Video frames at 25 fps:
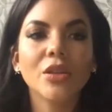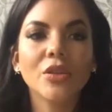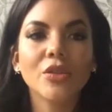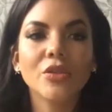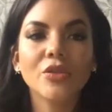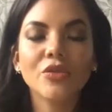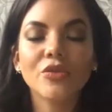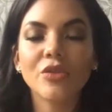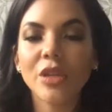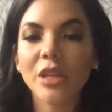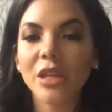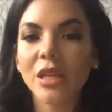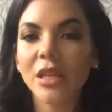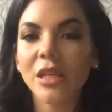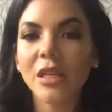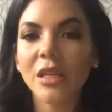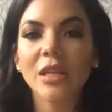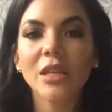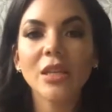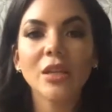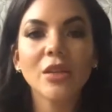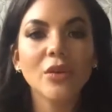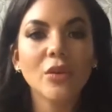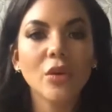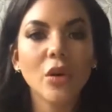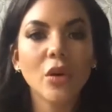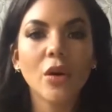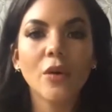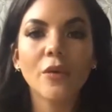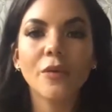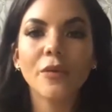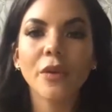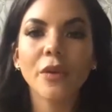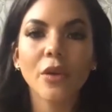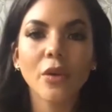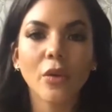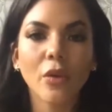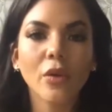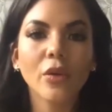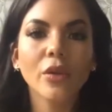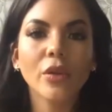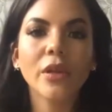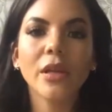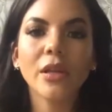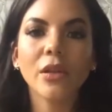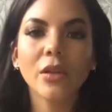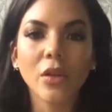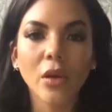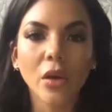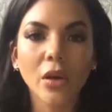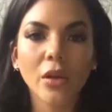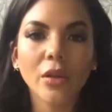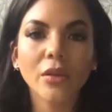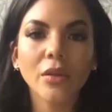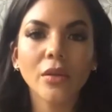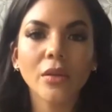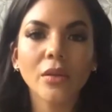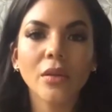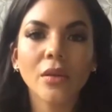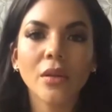drinking coffee all day long.